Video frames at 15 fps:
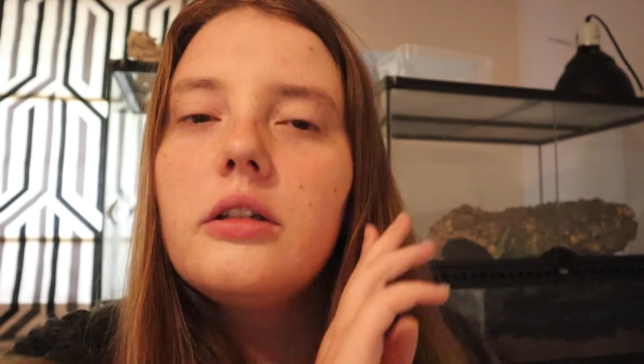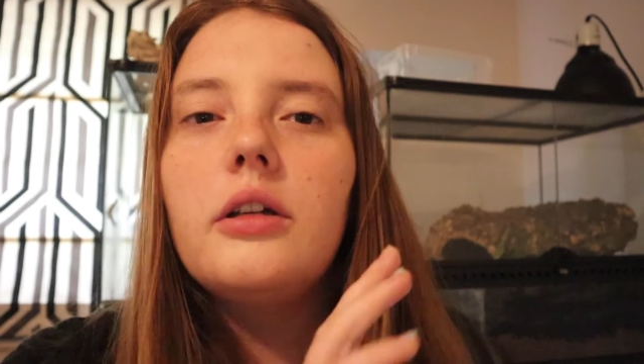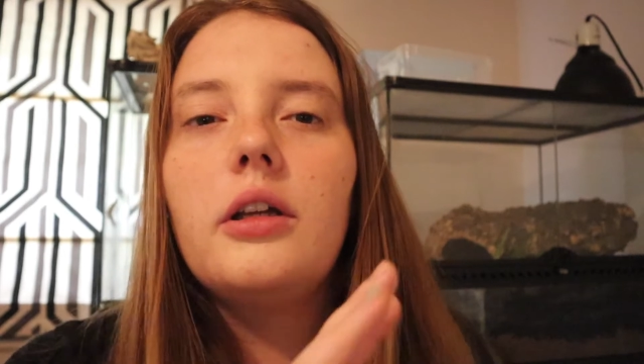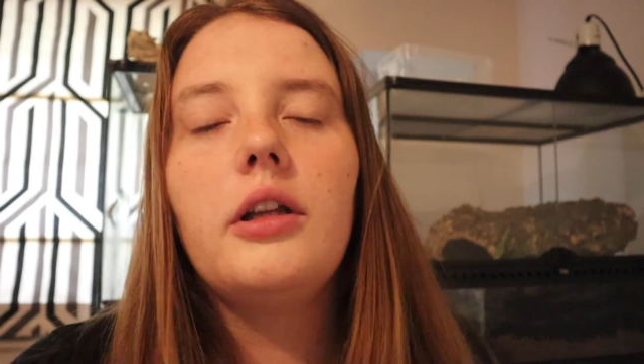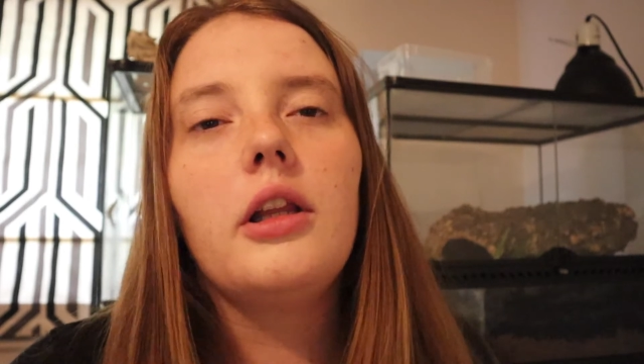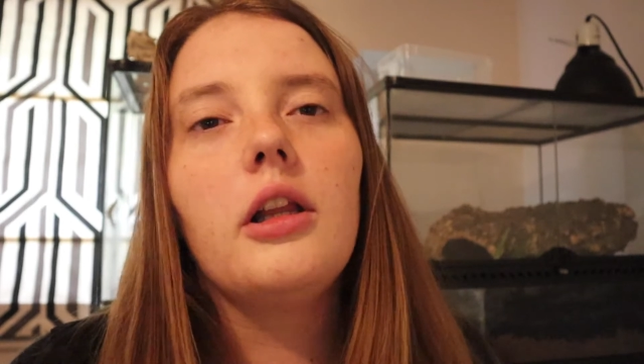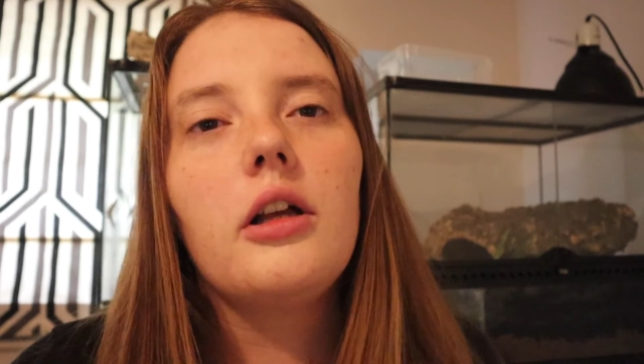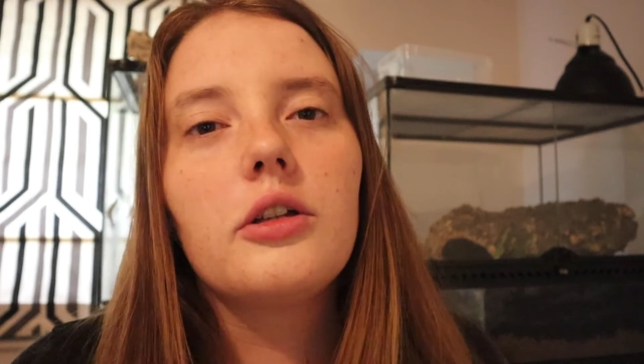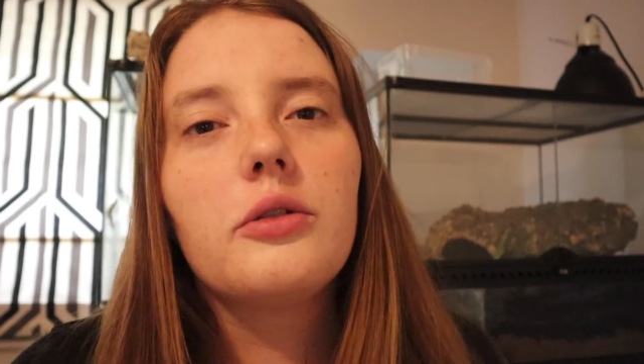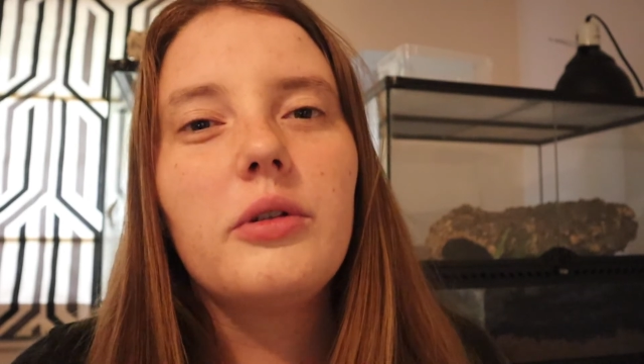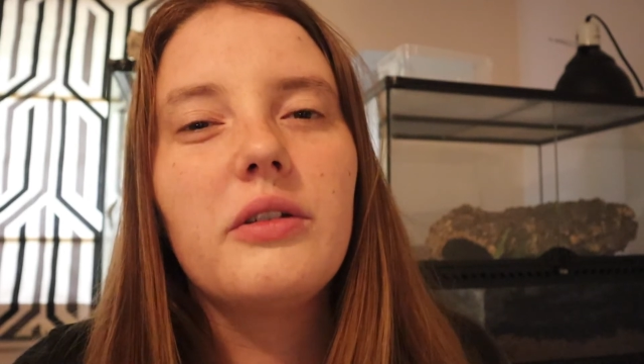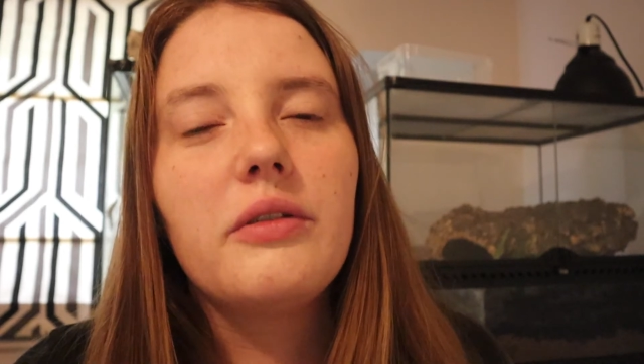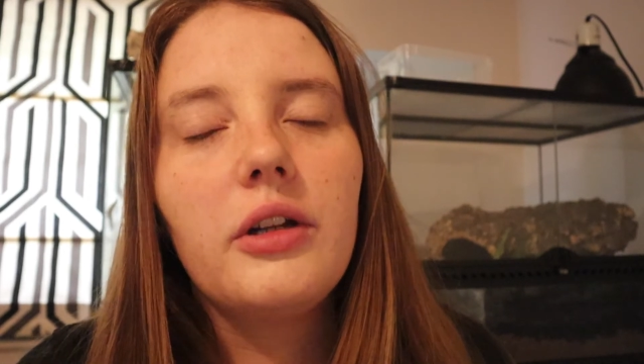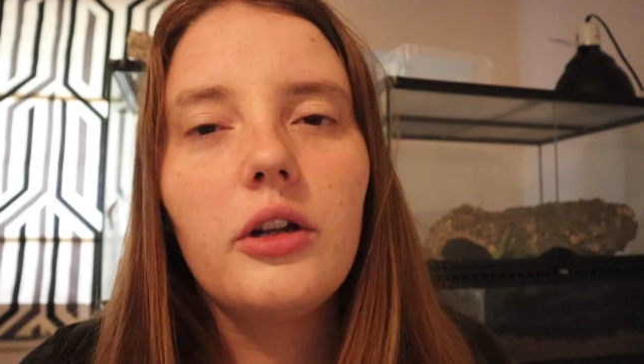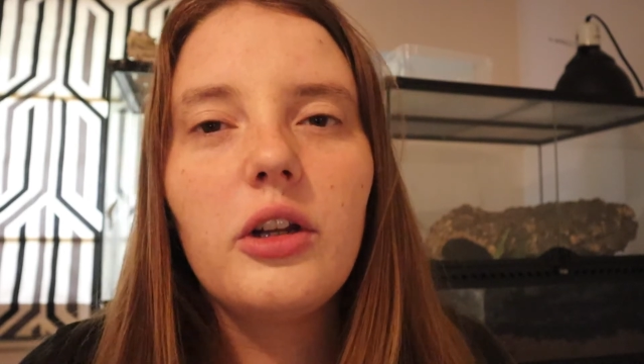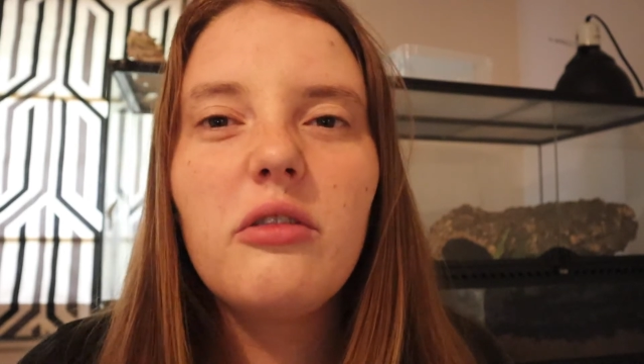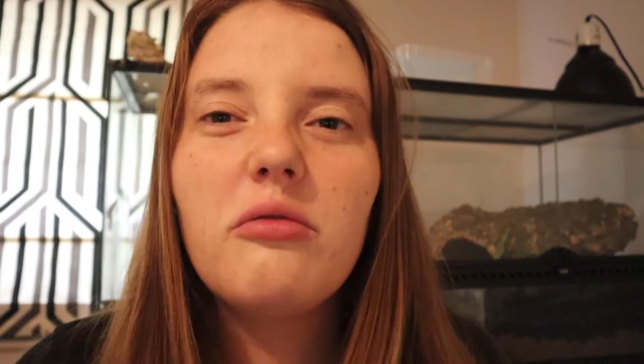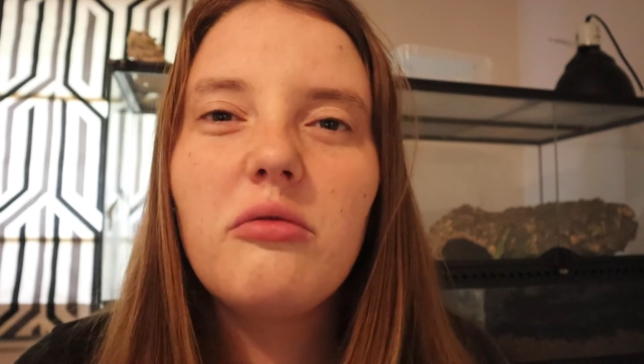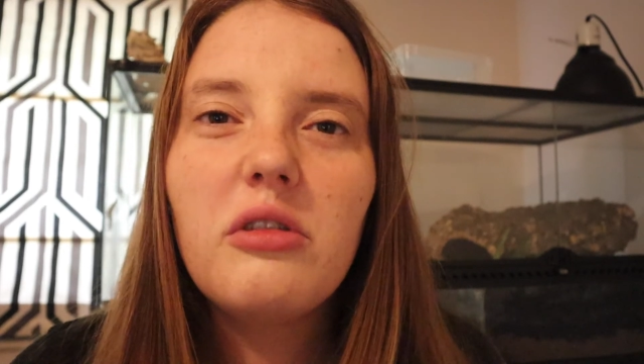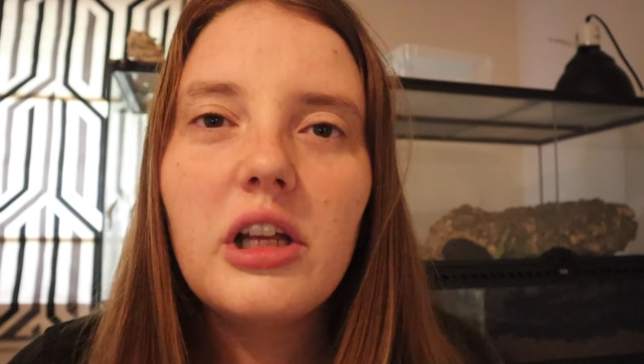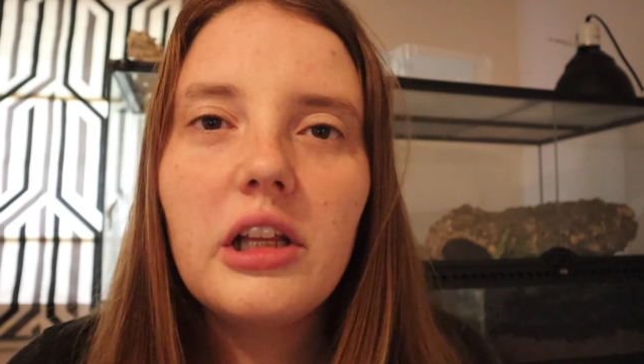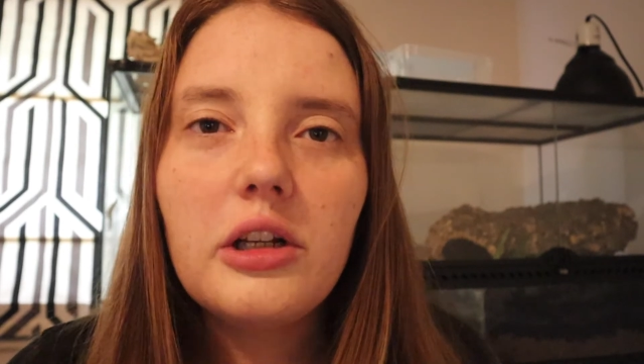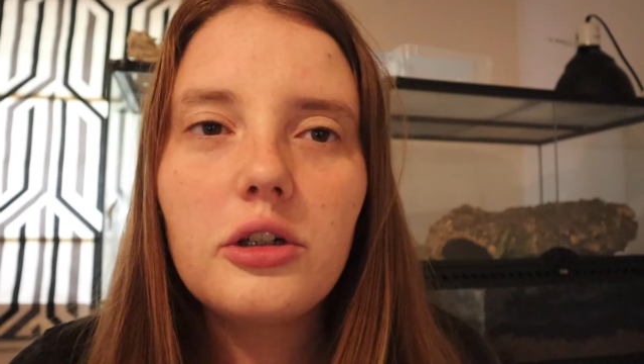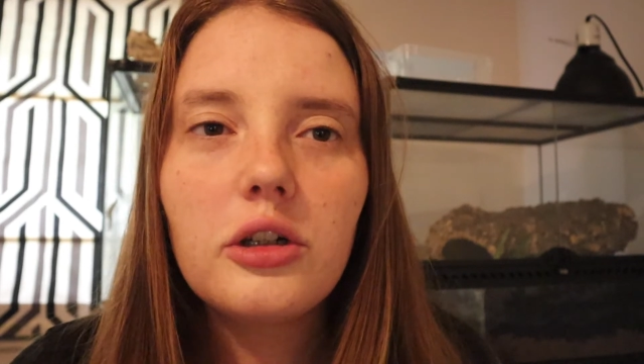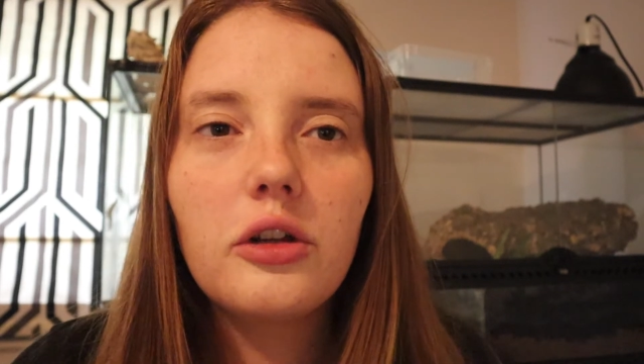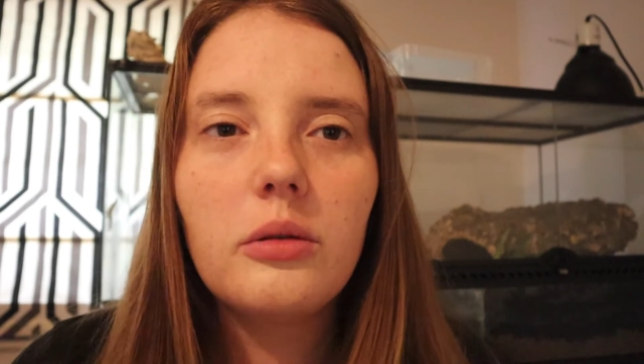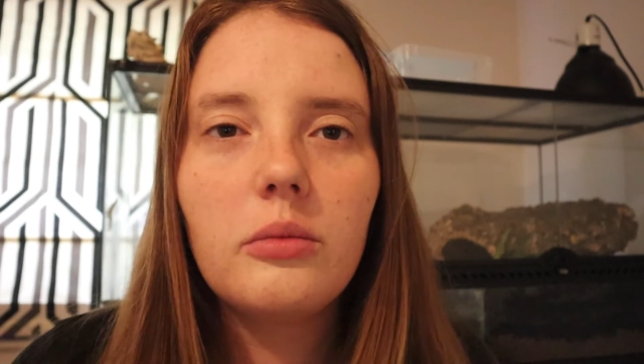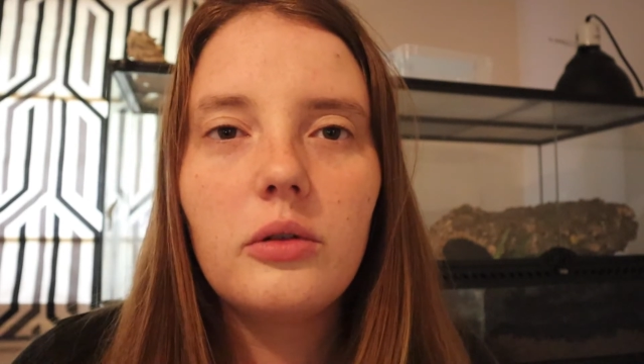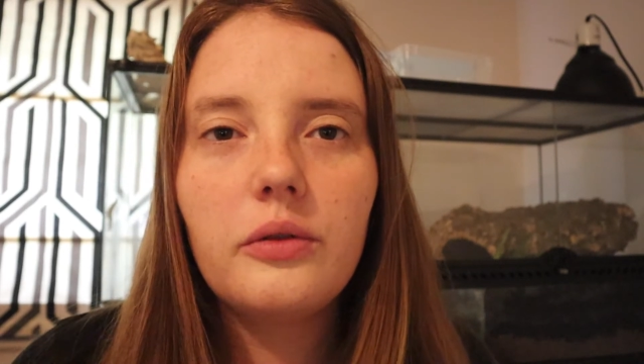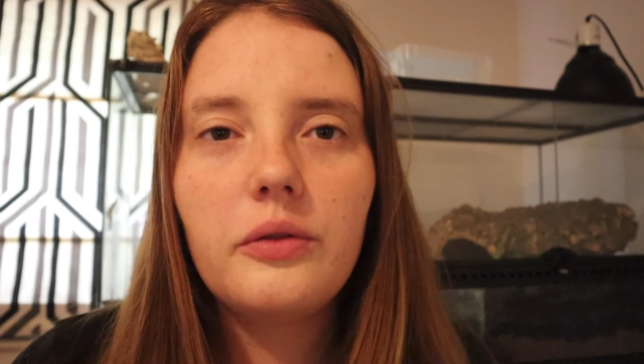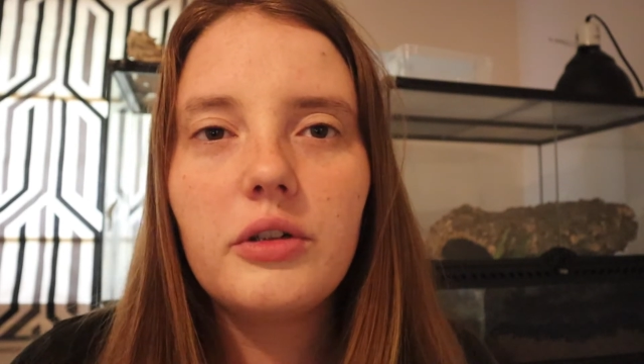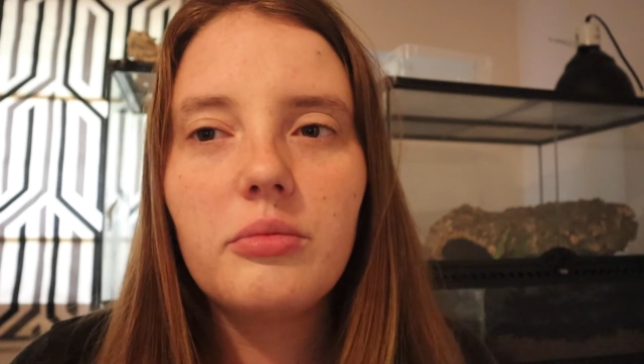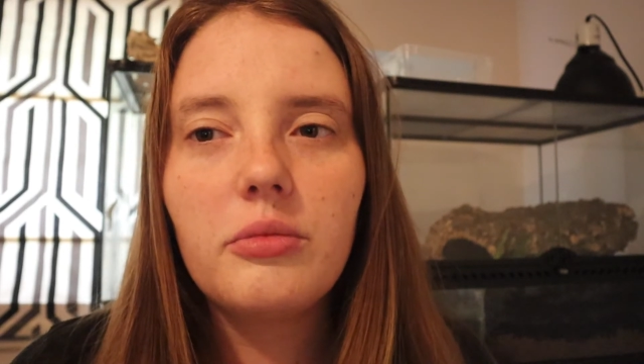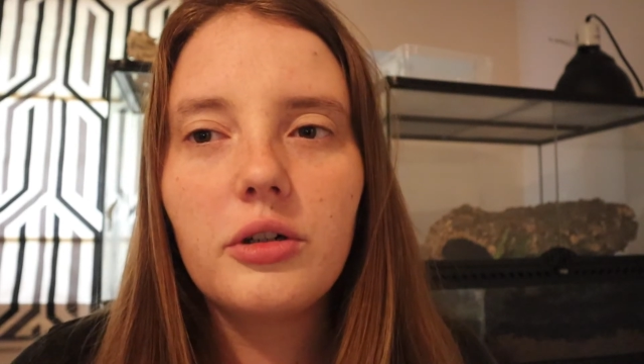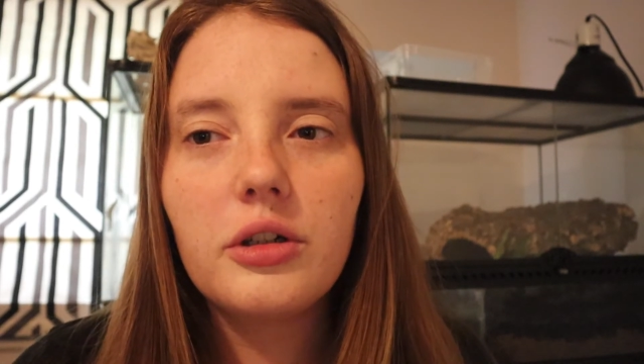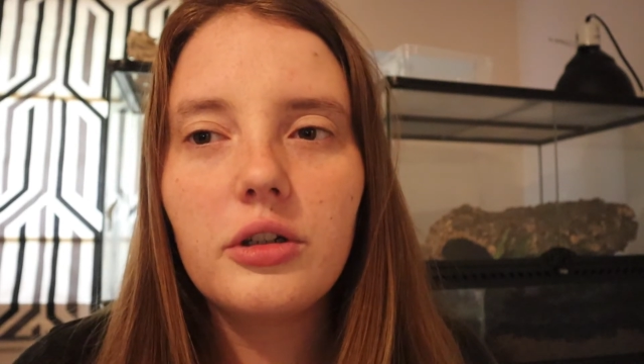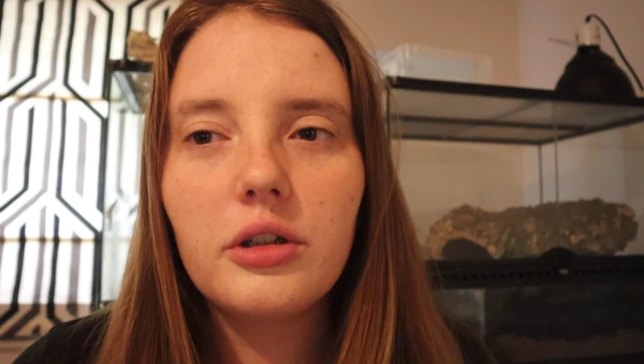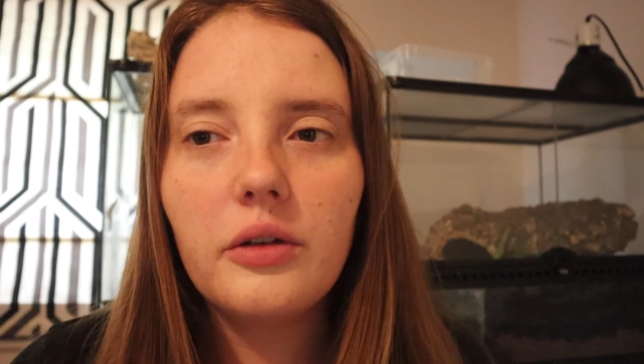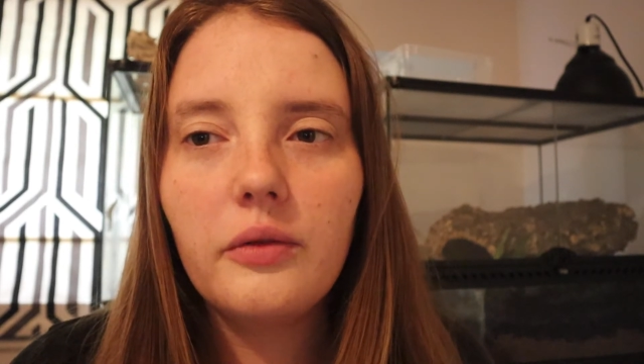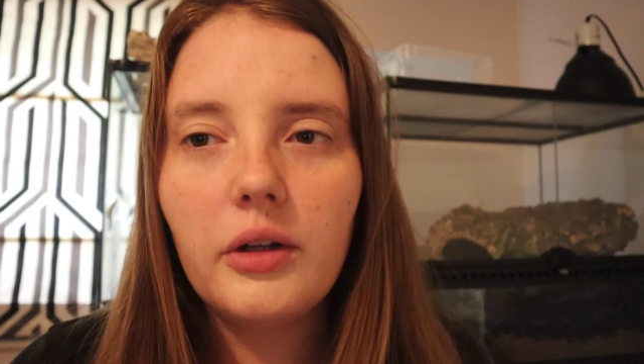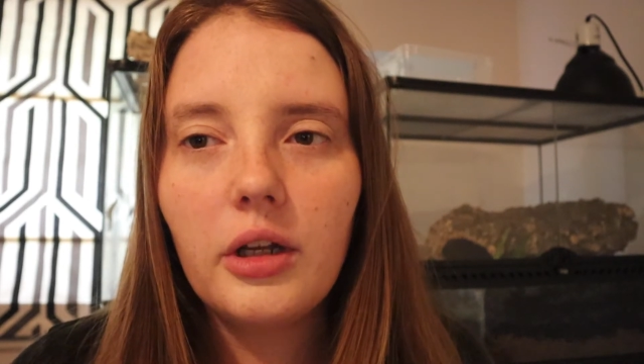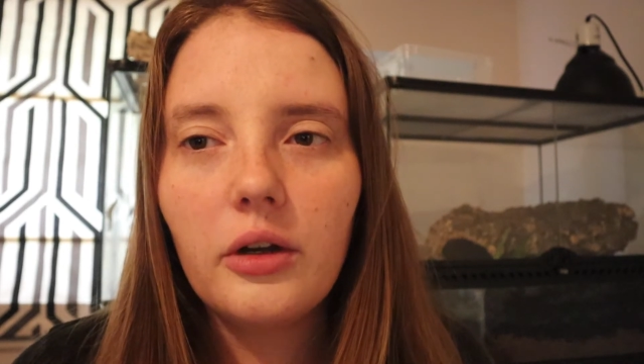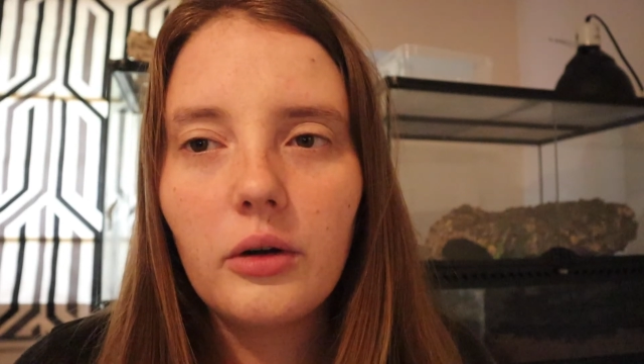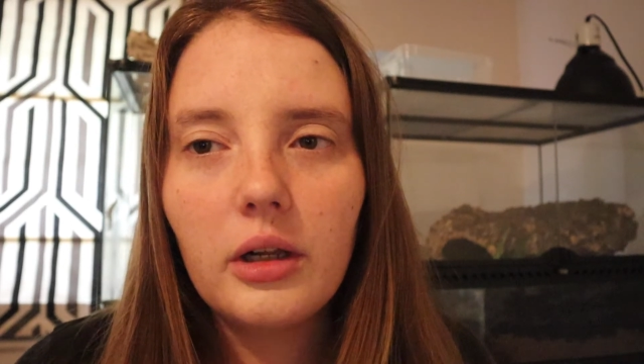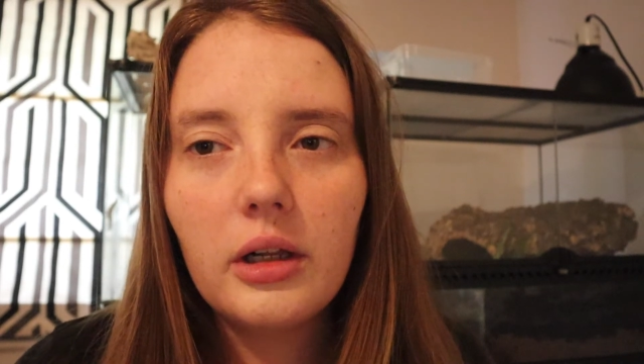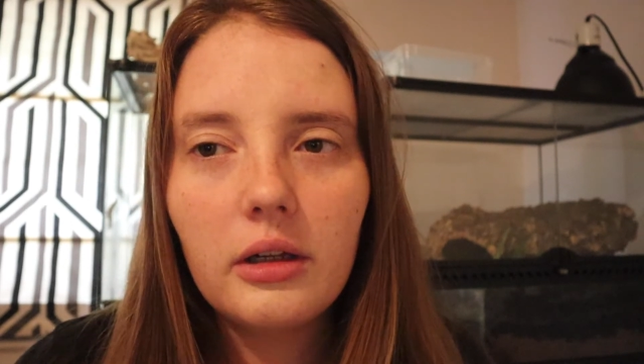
that last week's video didn't really show them off as much as the video,